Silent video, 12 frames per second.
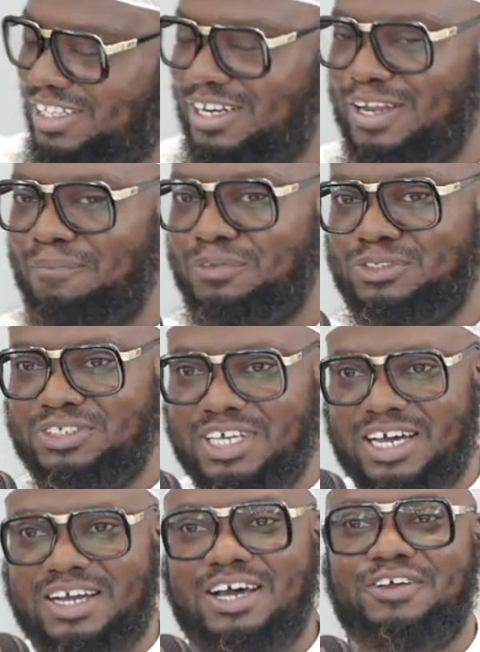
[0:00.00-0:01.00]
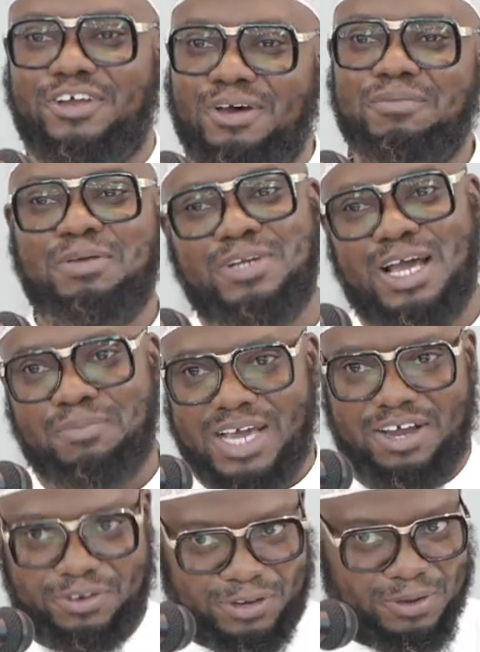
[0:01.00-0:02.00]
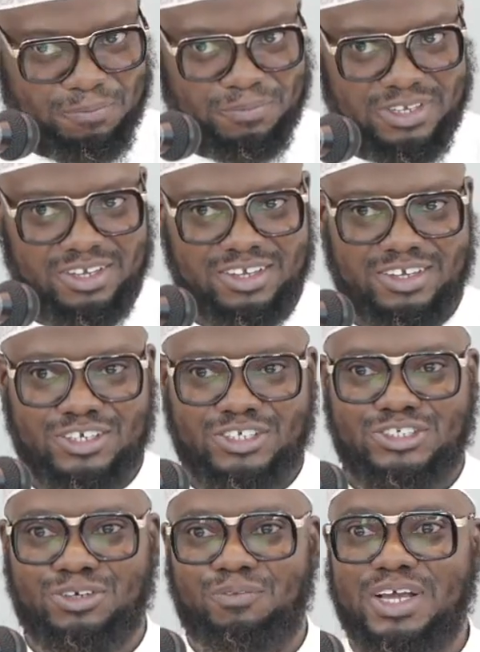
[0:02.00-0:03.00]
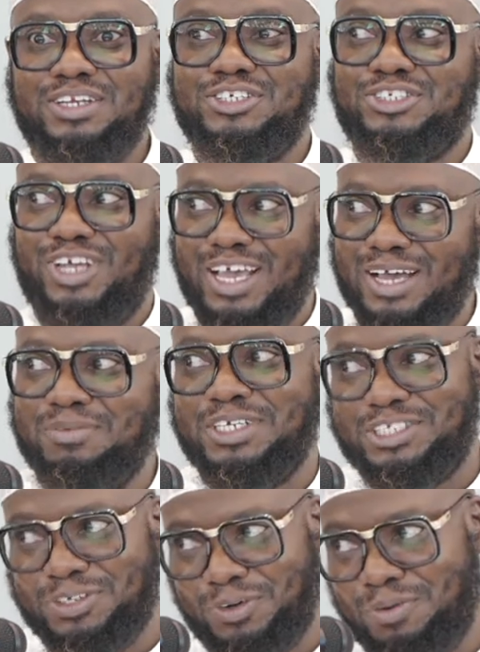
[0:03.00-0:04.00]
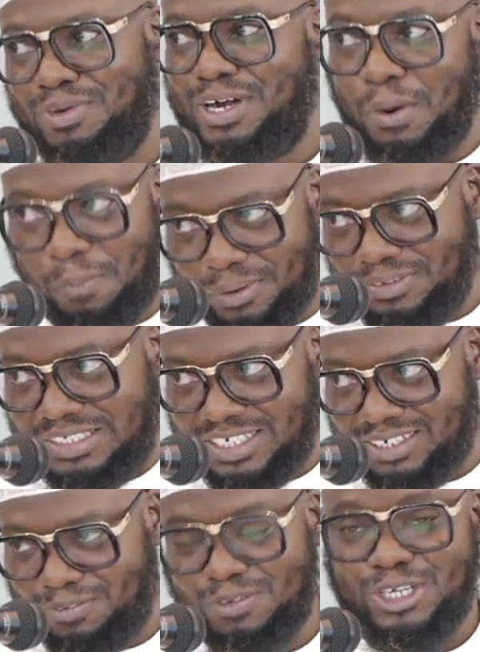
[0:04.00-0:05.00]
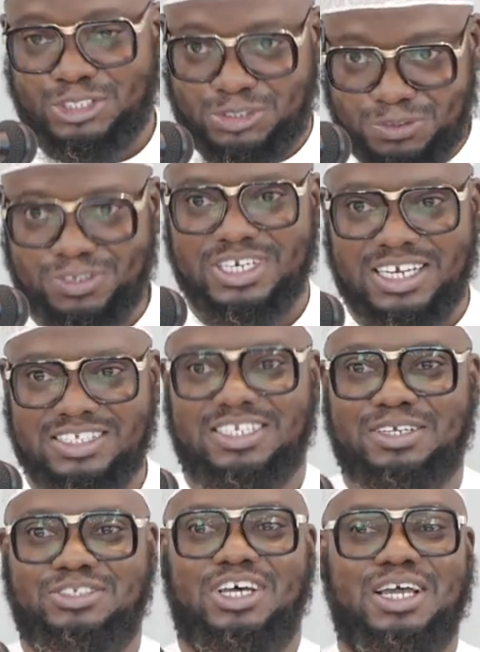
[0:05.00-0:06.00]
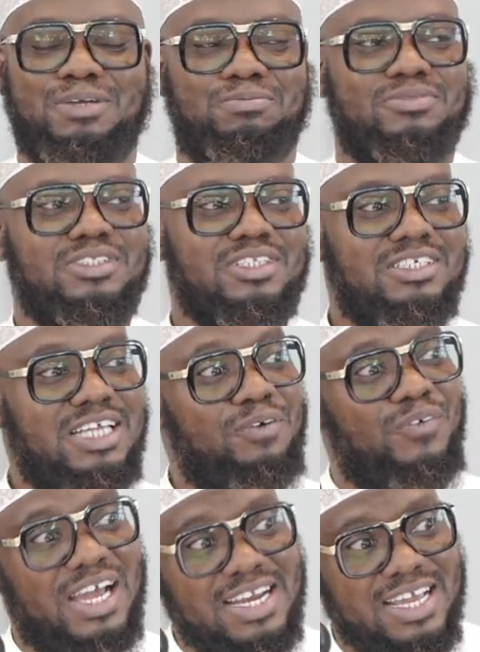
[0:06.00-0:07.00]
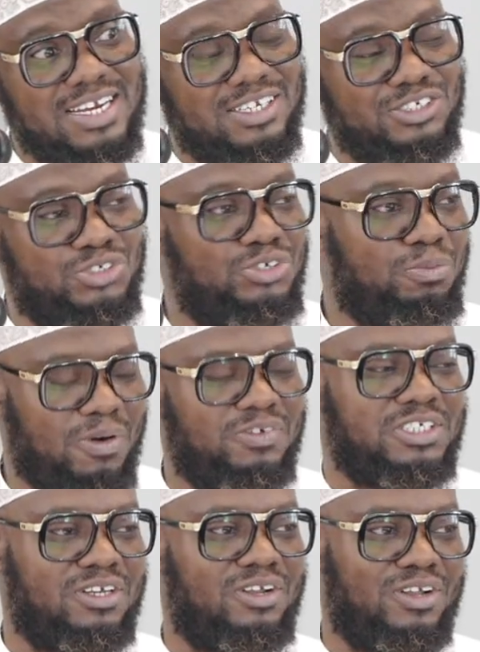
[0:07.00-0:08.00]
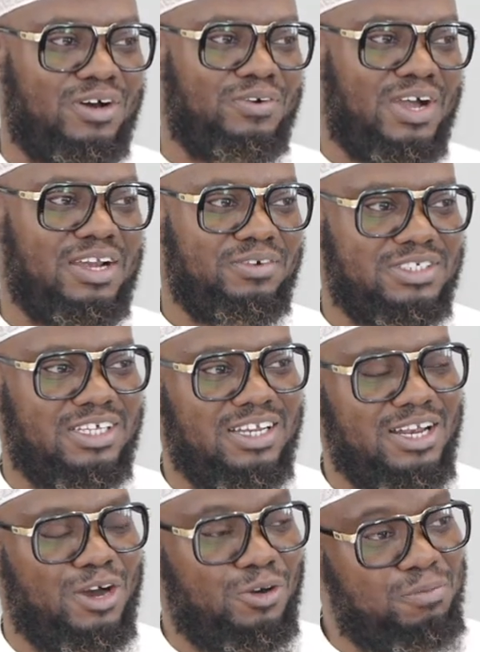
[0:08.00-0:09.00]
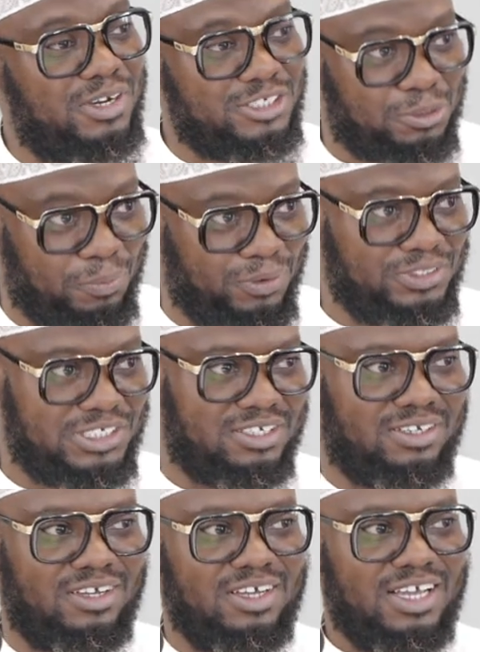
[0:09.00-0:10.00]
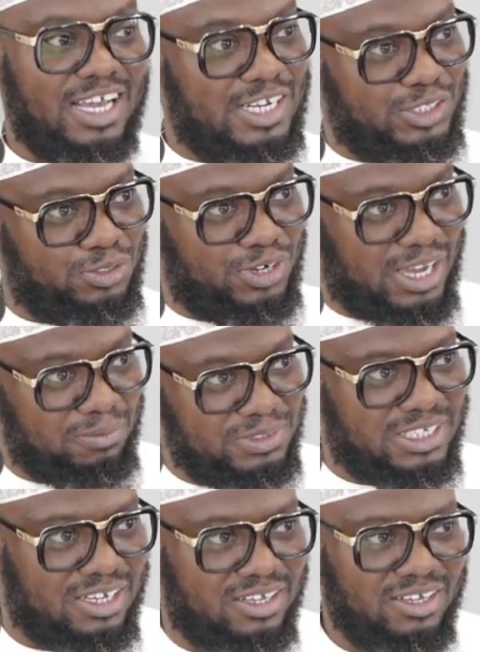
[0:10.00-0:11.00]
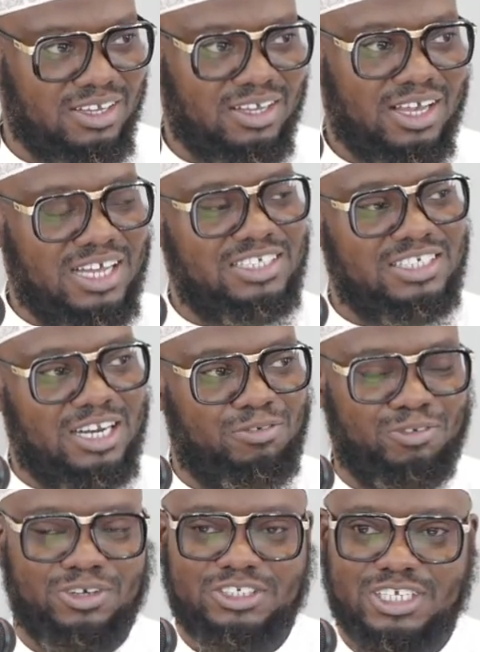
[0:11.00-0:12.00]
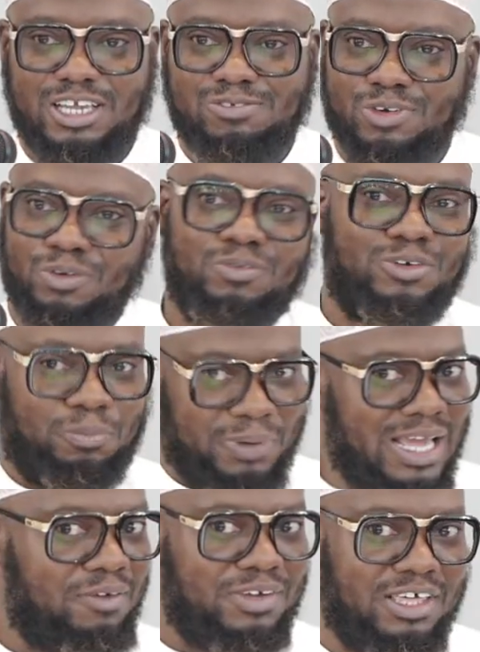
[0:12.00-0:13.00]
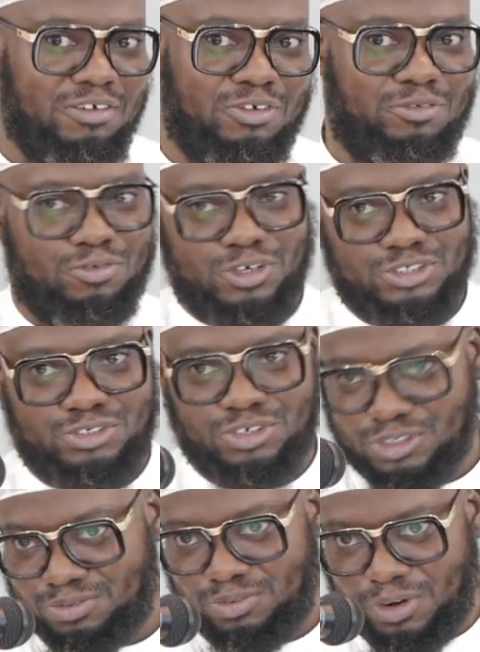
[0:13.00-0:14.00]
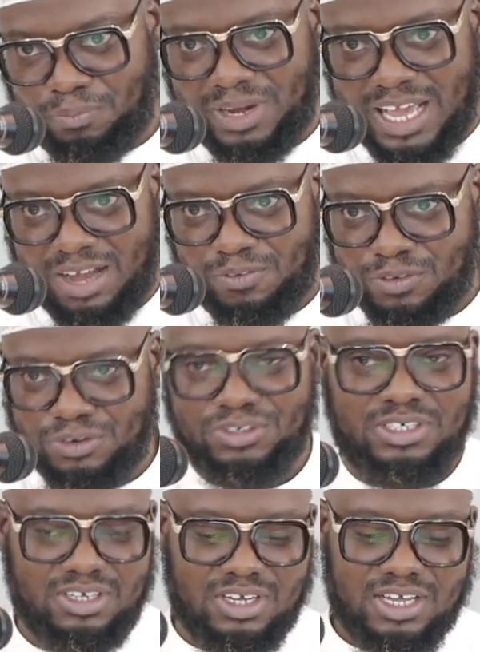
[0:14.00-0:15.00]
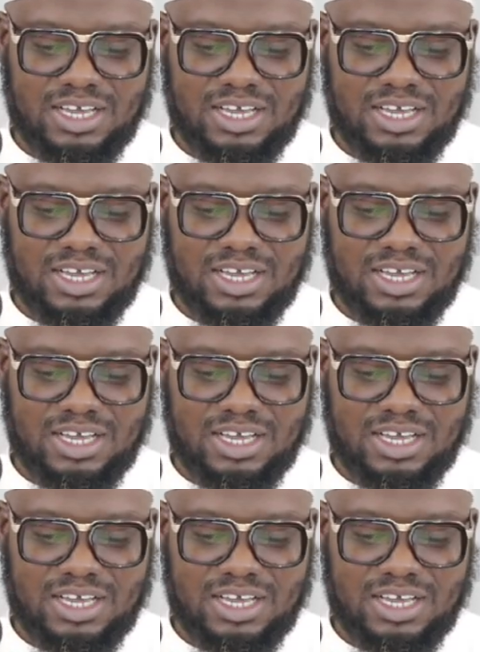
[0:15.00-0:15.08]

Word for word: sallam to Dar Arqam ibn Abi Arqam. So when the Sahaba they see Umar approaching with a sword at the same time, they ran in and they told the Prophet sallallahu alayhi wasallam that Umar is approaching. And they told Hamza. And they said, if he wants evil, we reply with evil. If he wants good, we reply with good.